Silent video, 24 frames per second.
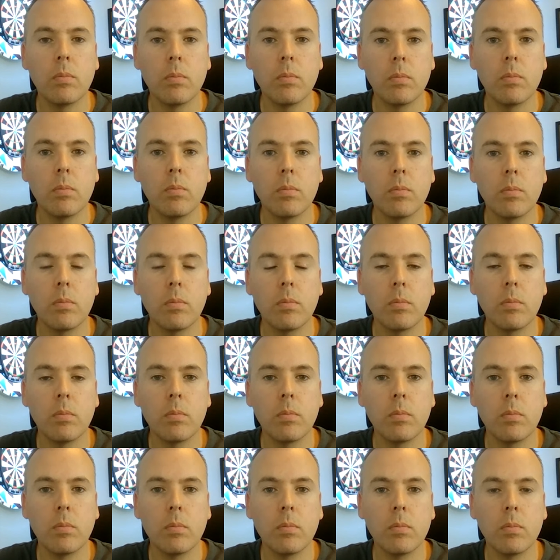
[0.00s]

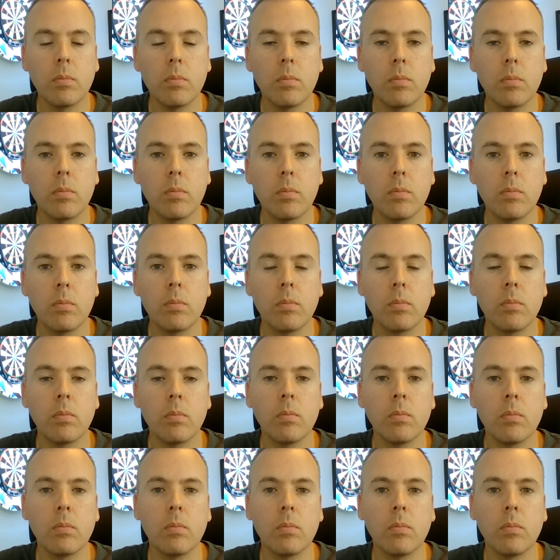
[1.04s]

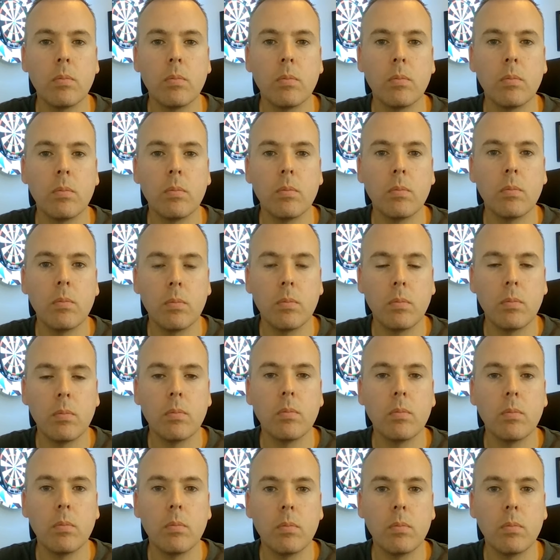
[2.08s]
[no speech]